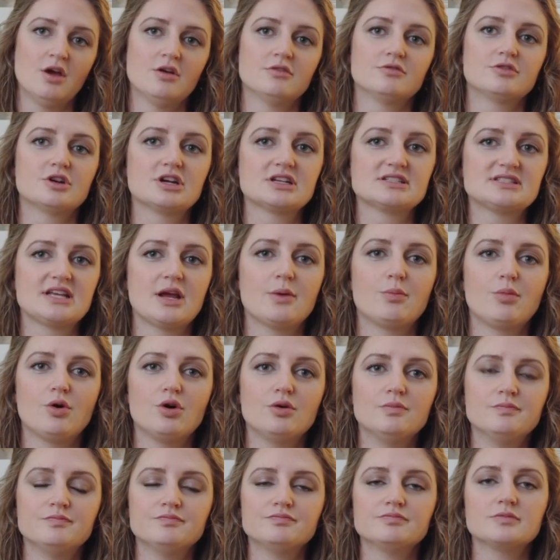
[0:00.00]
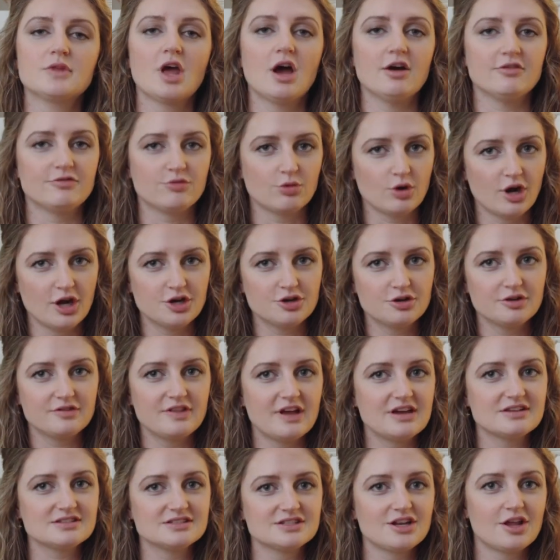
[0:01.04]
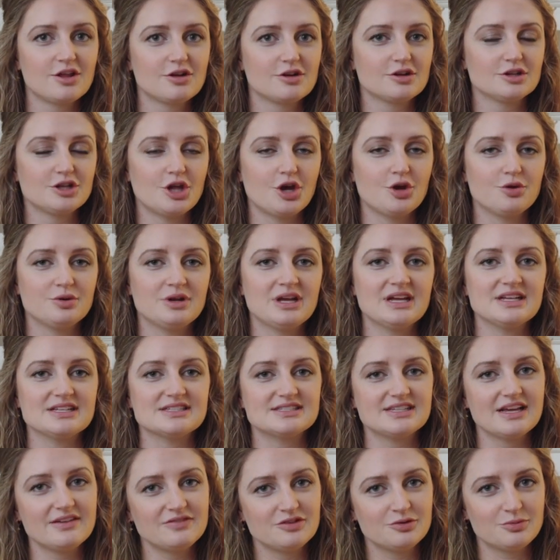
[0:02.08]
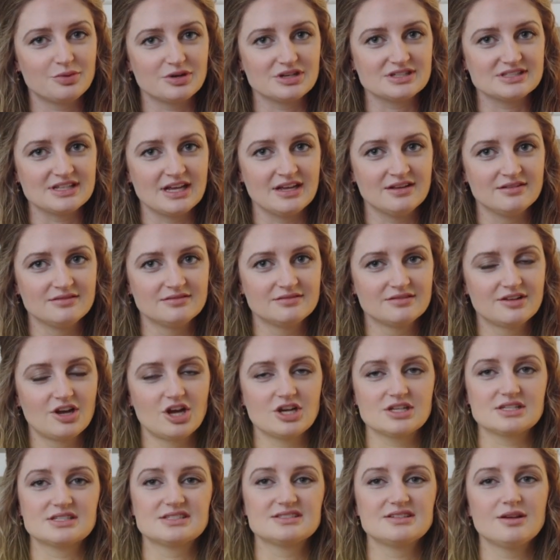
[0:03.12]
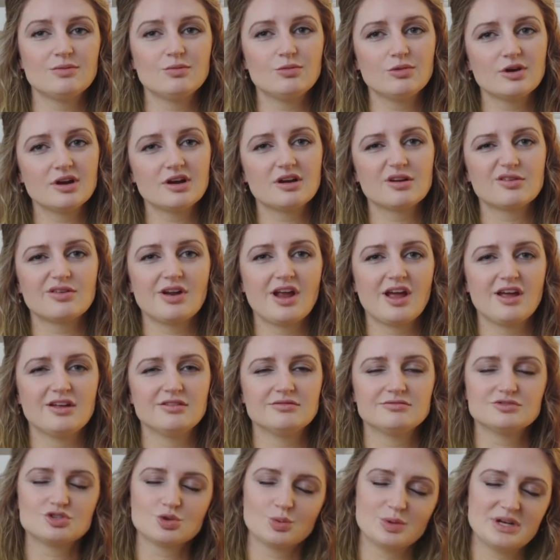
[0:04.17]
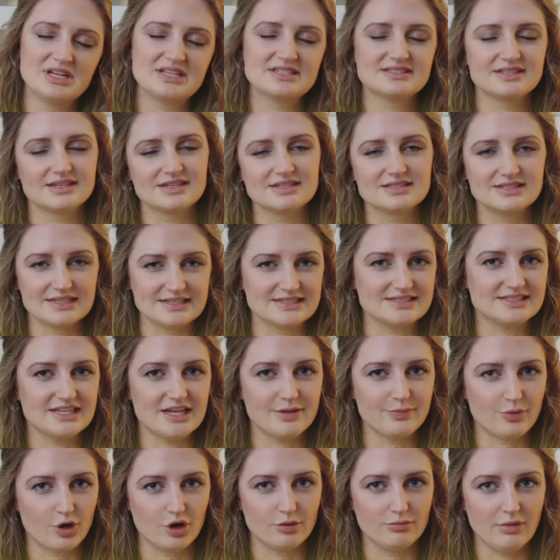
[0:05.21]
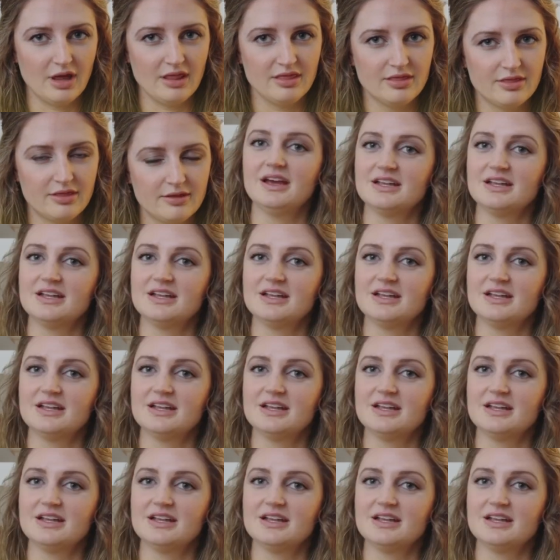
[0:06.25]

For example, a $400,000 loan at 7% costs somewhere around $2,660 per month.